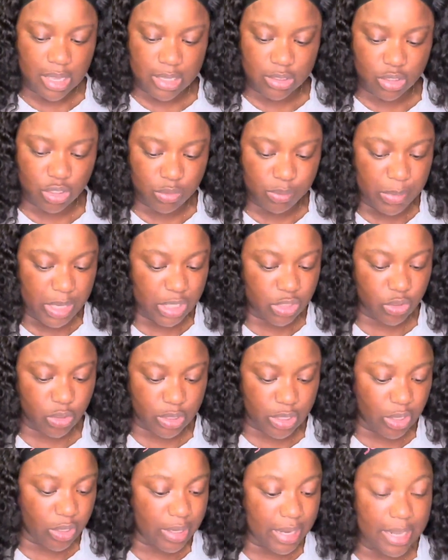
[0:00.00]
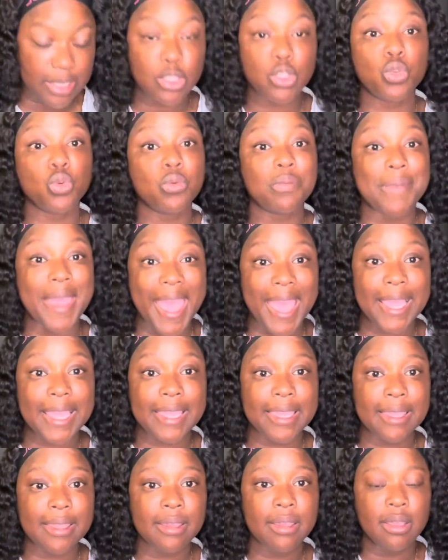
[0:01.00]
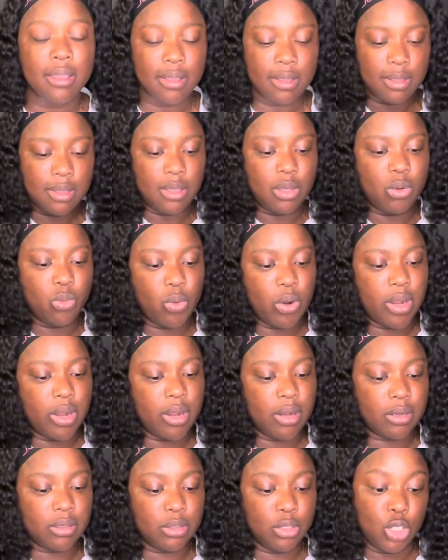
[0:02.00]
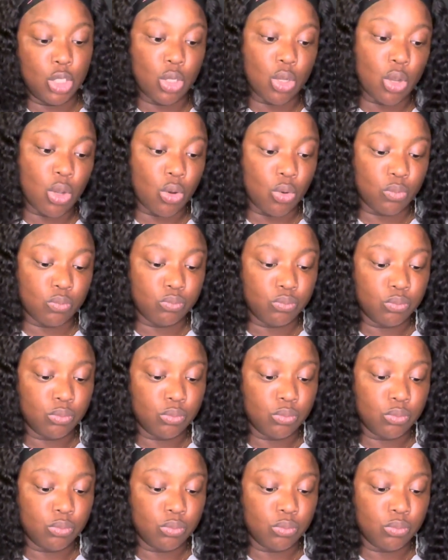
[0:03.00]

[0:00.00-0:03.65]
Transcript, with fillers: I just make sure they're not too baggy where, you know,